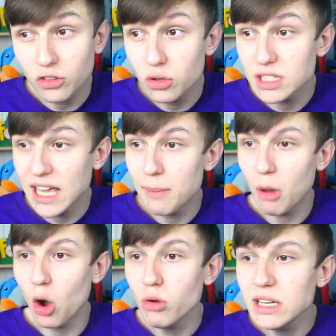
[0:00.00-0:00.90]
good chem.
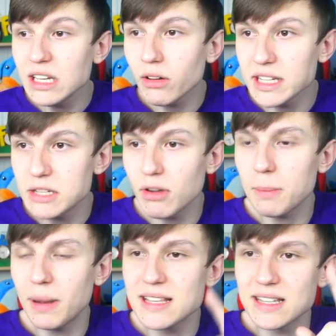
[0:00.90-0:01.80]
Only ninety rated
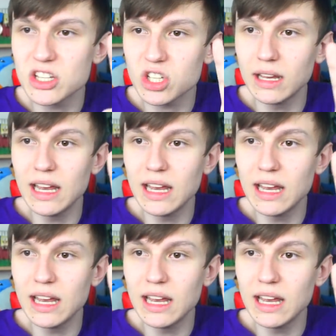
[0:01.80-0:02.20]
players in the starting